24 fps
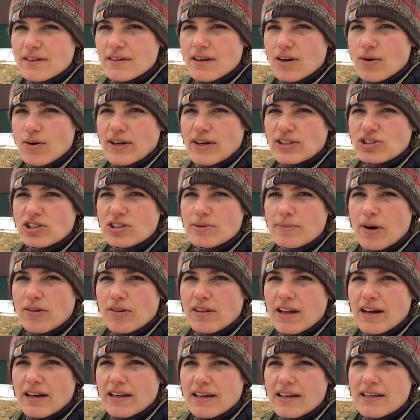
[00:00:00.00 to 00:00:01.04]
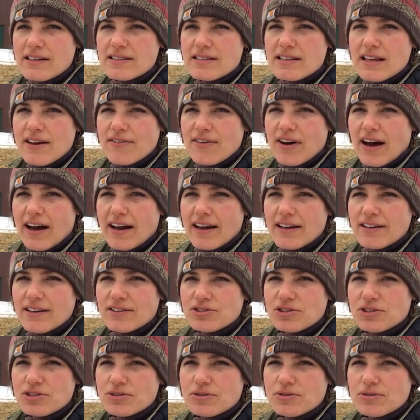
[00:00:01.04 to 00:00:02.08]
Question about Lucky. Does he have eye
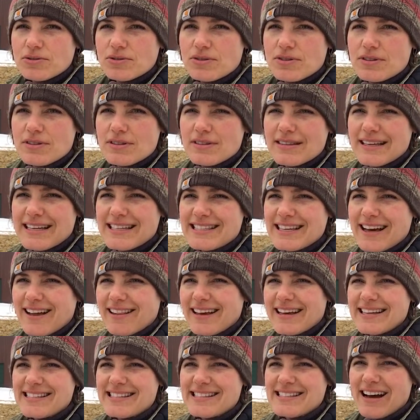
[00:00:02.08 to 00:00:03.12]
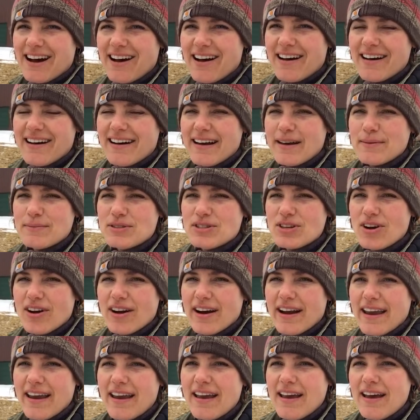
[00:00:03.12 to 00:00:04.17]
issues? That's all I saw. I'm
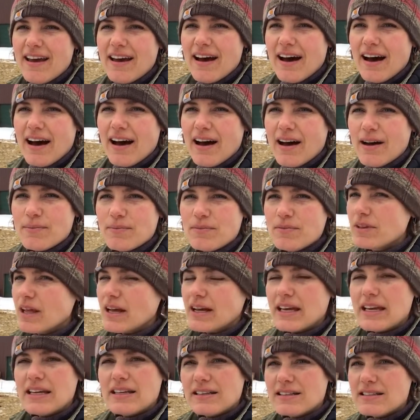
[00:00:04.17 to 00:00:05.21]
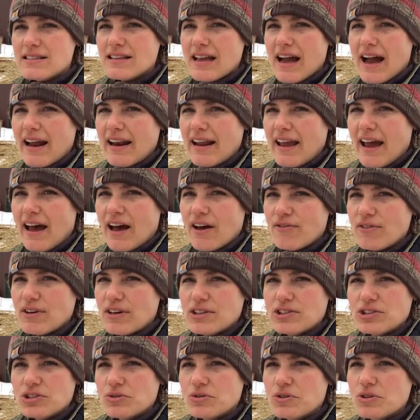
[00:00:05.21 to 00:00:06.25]
sorry. Lucky does not have
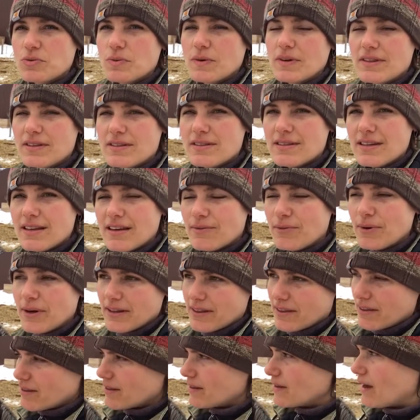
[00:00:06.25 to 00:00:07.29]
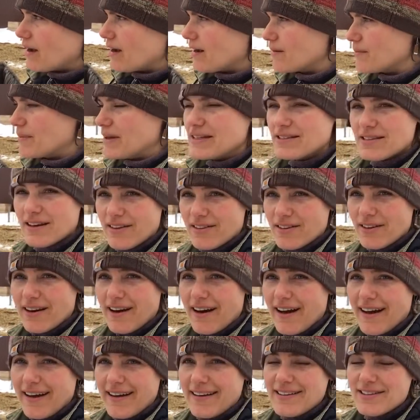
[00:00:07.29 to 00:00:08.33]
issues with his other
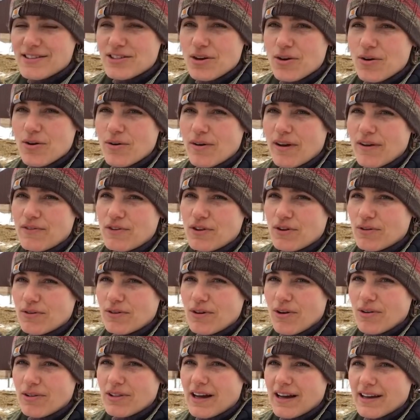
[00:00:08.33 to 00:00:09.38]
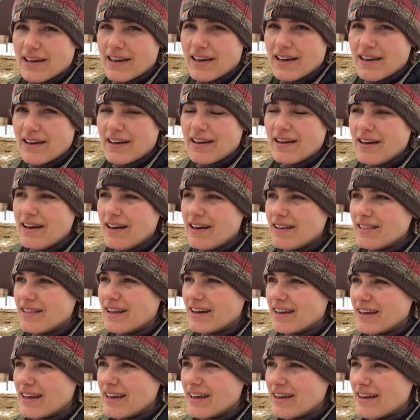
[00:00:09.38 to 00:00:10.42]
eye. So if you don't know Lucky,
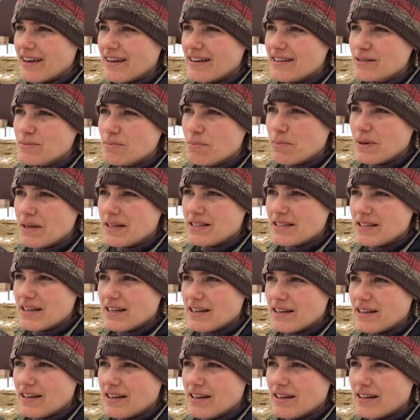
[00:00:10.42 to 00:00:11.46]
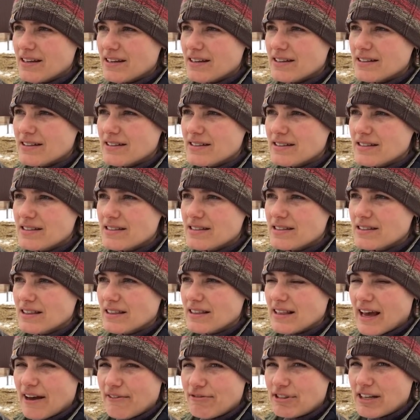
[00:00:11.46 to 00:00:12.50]
Lucky is missing his
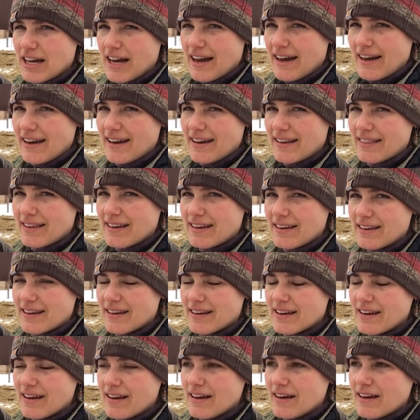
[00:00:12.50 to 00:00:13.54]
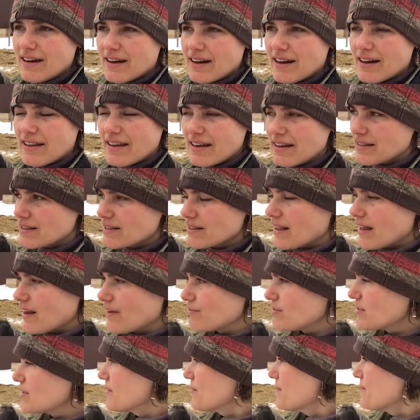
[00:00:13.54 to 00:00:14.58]
left eye, I think. I think it's
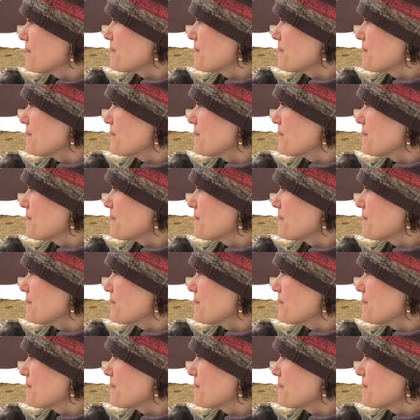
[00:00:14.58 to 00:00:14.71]
left.